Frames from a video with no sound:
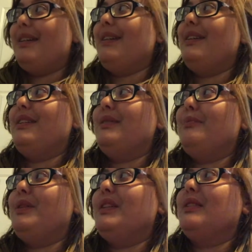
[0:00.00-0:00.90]

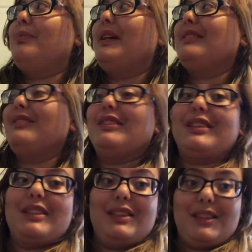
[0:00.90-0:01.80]
And being a pastor's
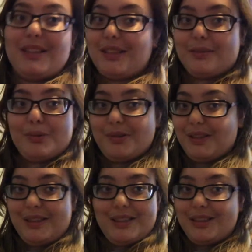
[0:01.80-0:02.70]
kid is not the most
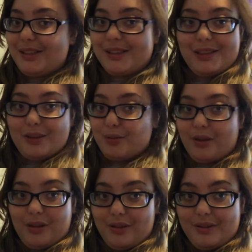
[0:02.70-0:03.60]
easiest thing in the
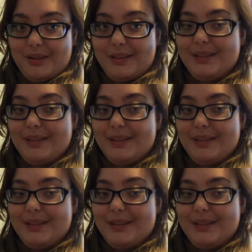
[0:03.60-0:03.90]
world.